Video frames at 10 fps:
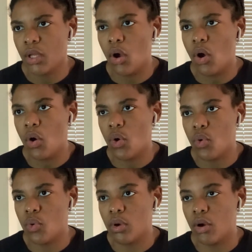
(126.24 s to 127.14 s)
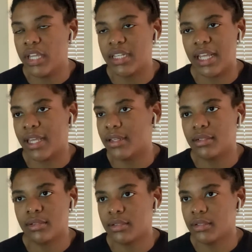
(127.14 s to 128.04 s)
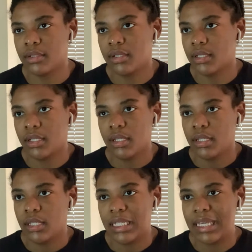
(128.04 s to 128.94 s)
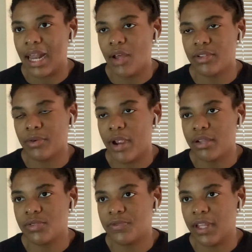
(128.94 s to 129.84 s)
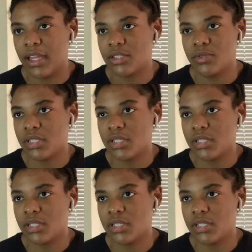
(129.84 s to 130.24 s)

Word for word: Oh, oh, he did. He got off the ground too, too